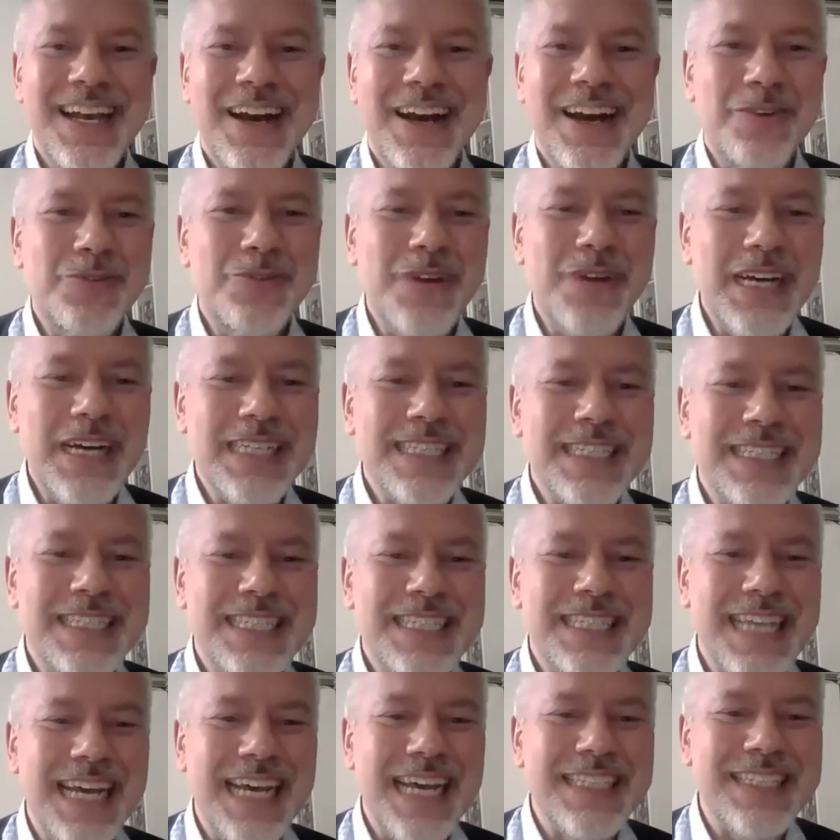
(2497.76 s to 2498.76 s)
All right,
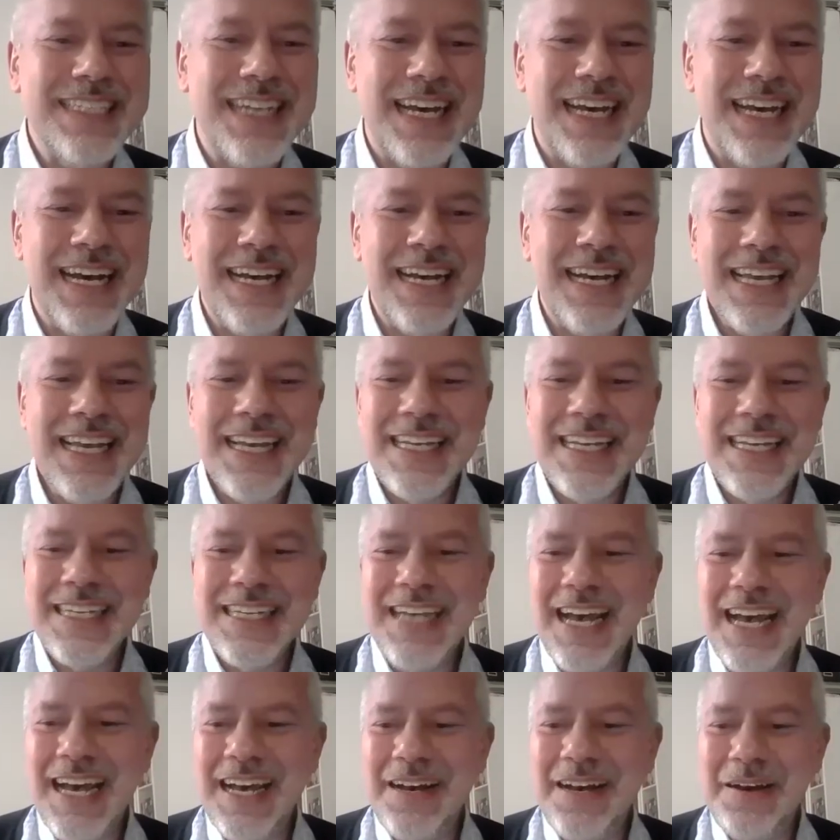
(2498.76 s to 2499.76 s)
and
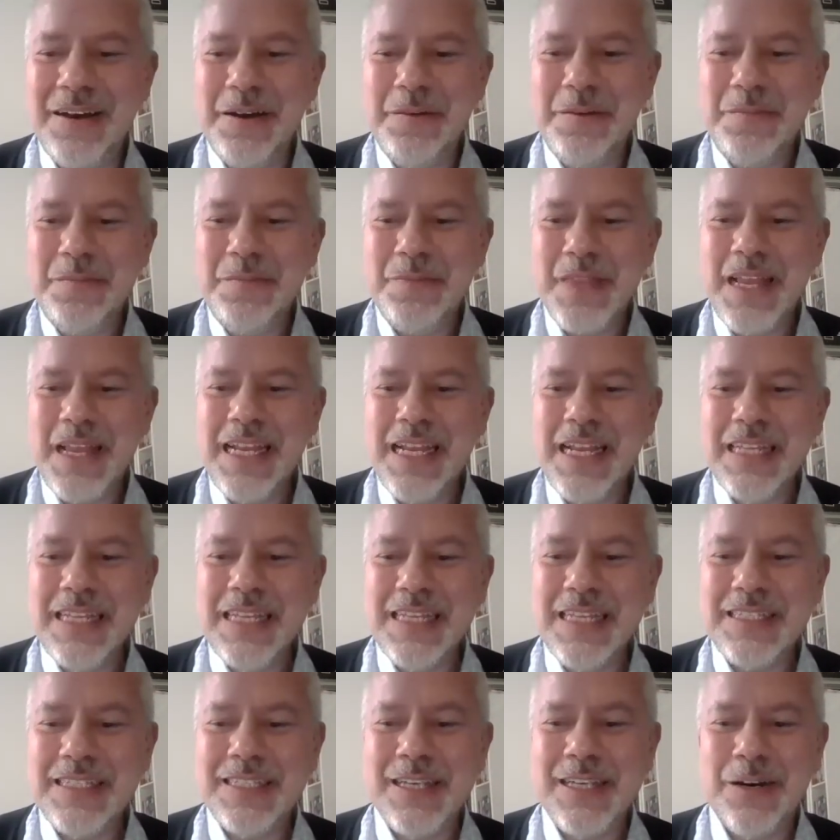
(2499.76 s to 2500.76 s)
let
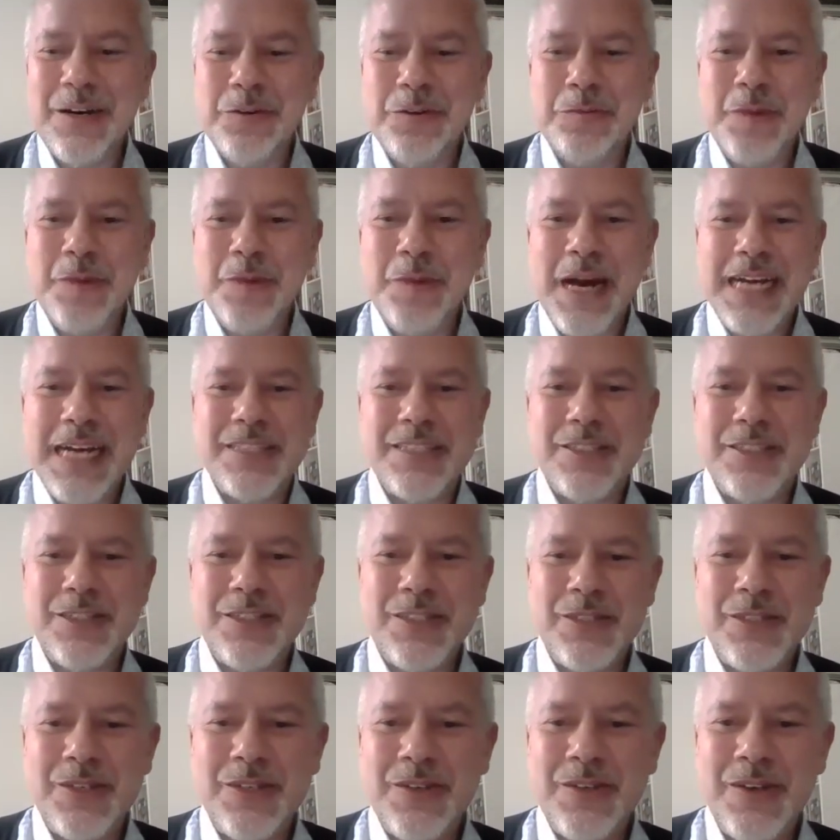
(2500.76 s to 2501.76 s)
us go back
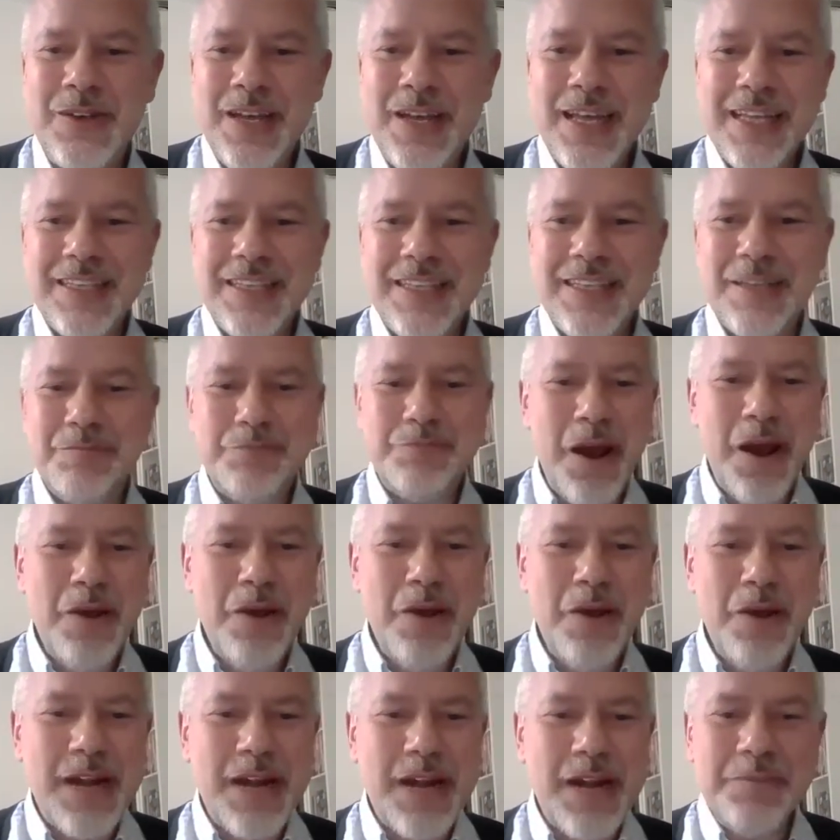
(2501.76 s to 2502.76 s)
to the
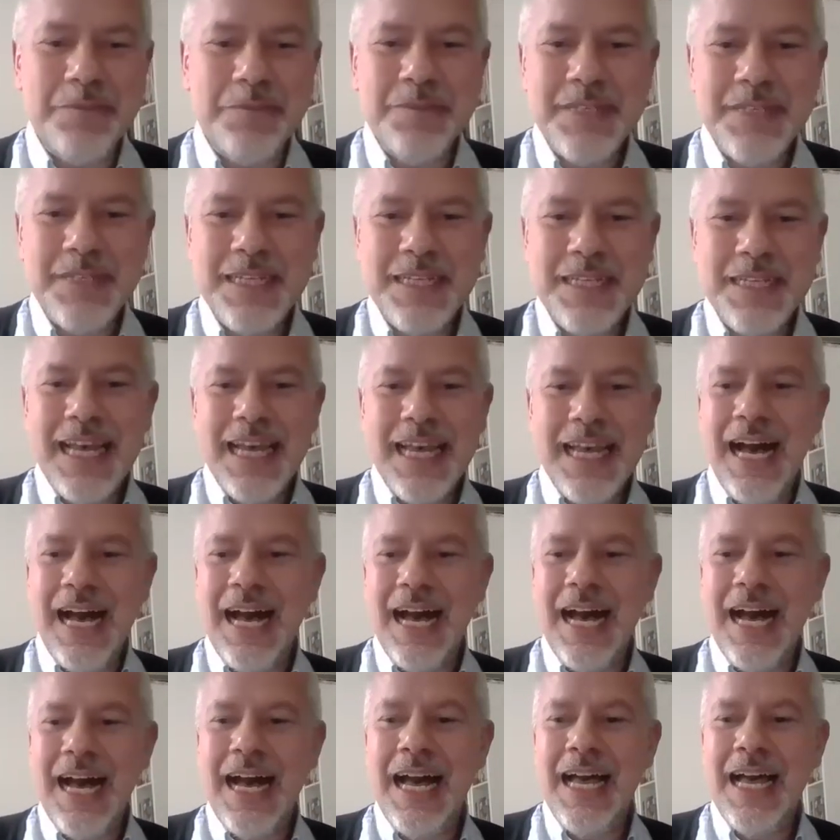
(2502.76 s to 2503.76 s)
program.
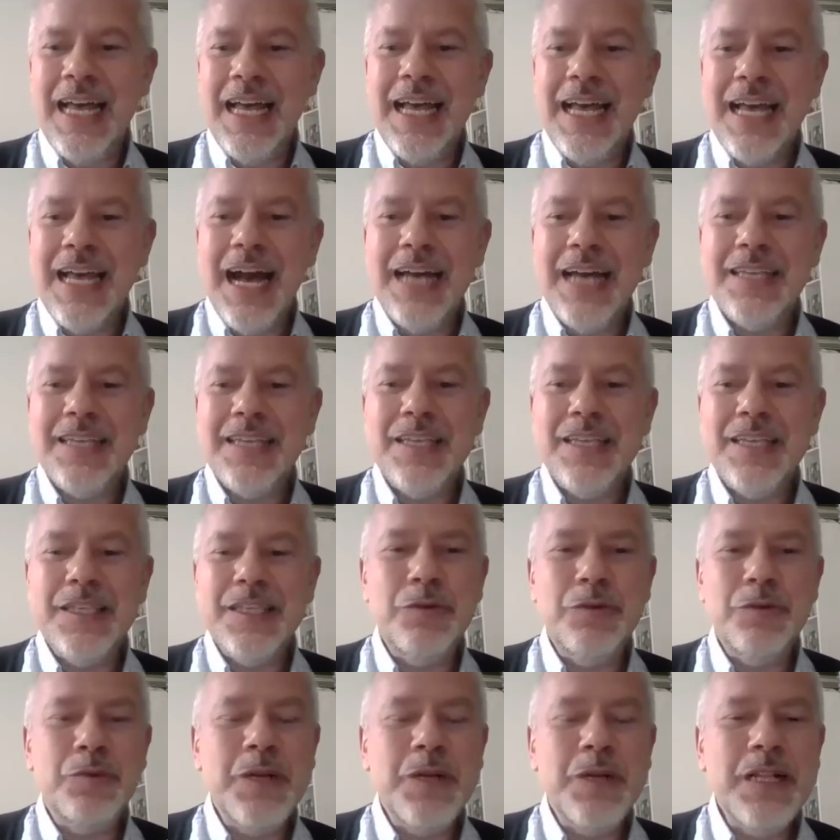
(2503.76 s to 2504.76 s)

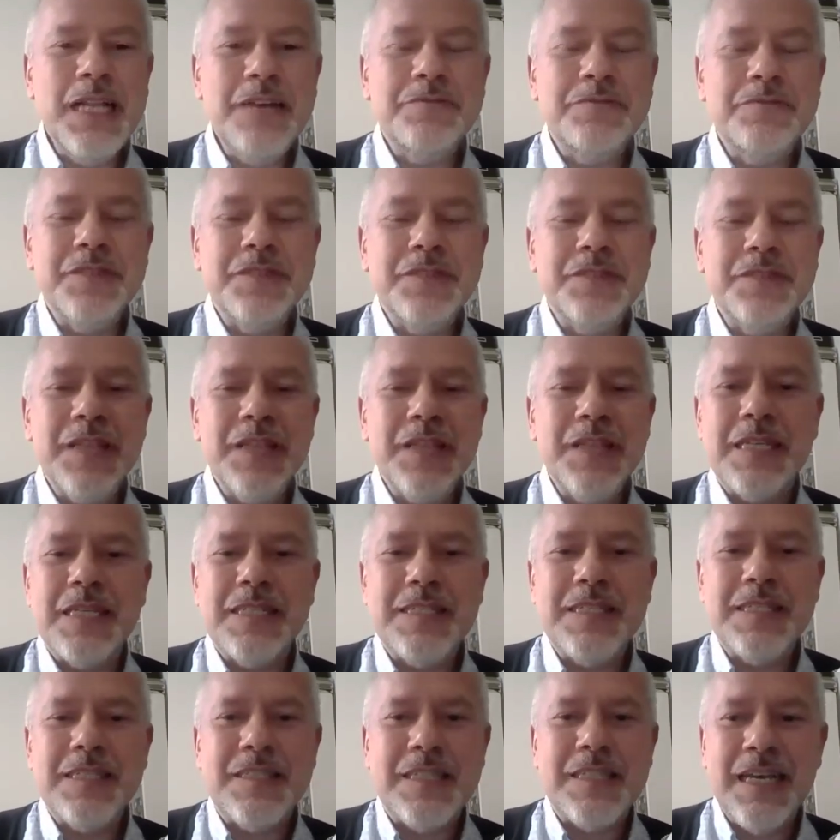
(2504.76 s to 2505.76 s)
You will have
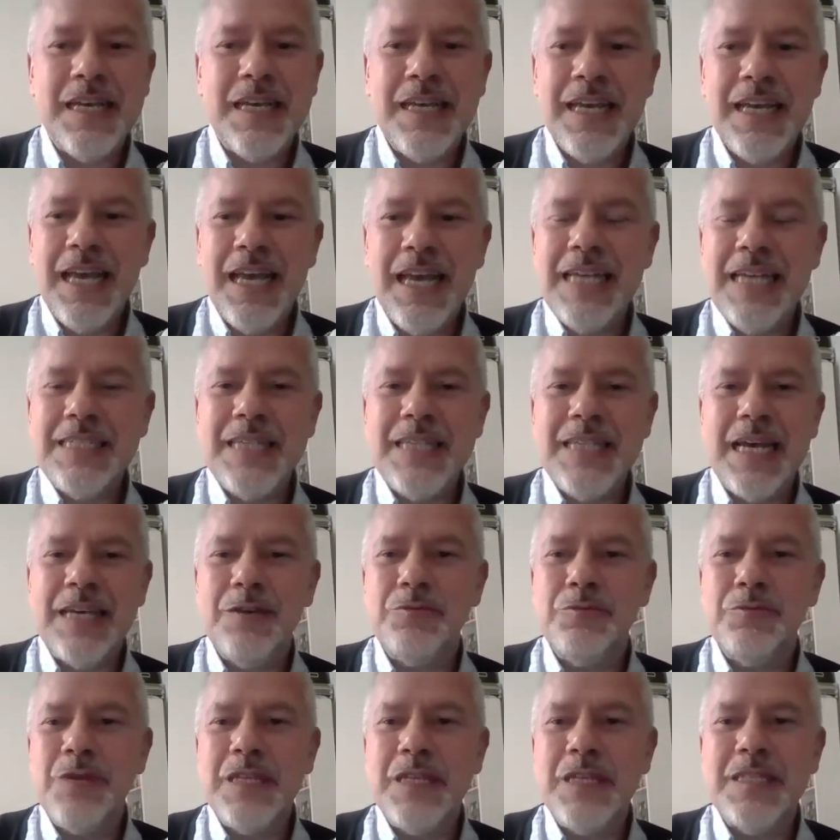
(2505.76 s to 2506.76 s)
noticed, as I
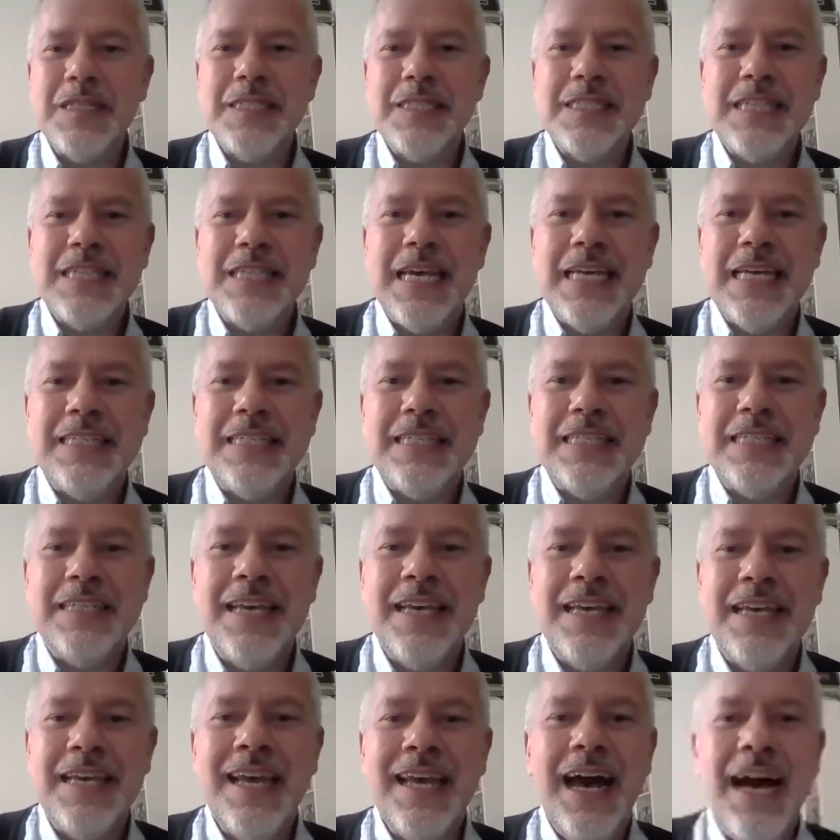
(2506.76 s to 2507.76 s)
already said,
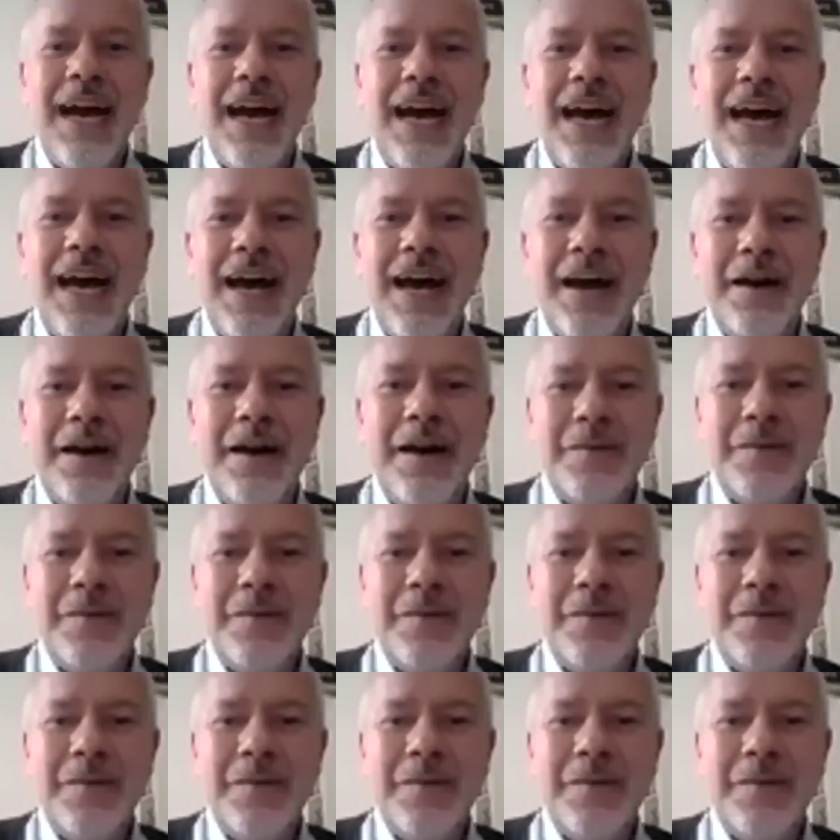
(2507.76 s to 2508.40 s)
I'm